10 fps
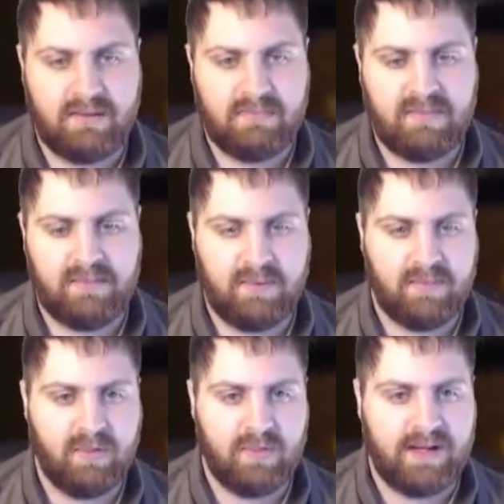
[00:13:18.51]
Maybe we'll
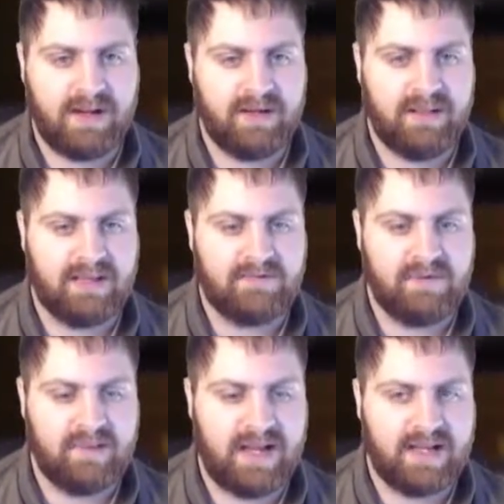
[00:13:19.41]
pull one out here in the last few
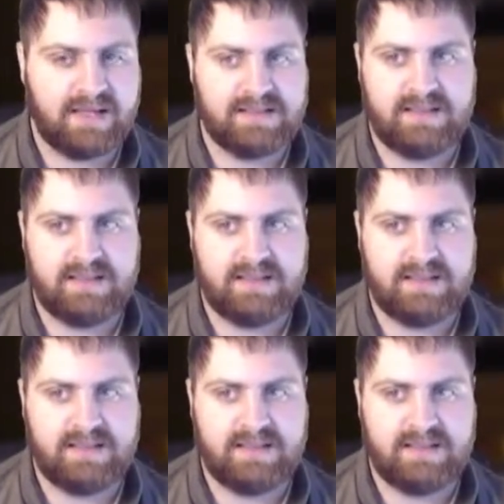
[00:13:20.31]
packs.